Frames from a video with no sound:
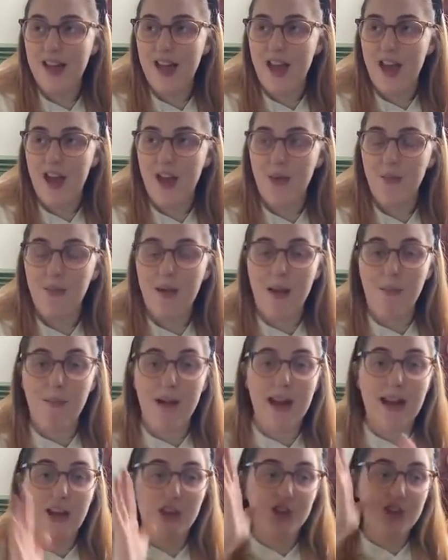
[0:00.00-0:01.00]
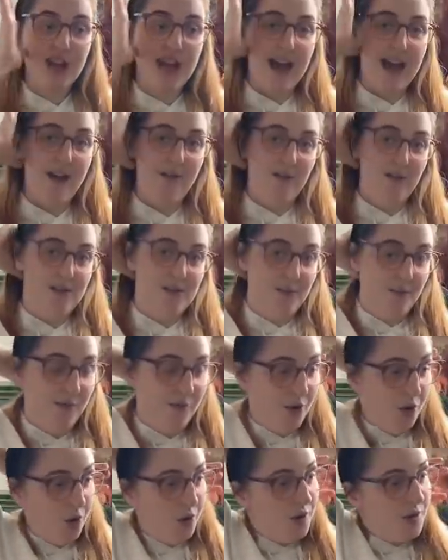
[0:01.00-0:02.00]
I managed to have some
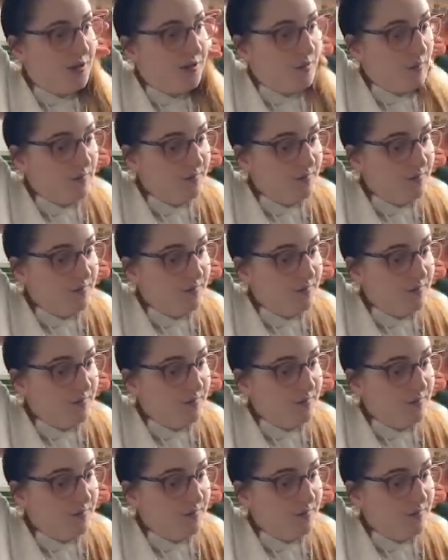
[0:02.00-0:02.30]
food,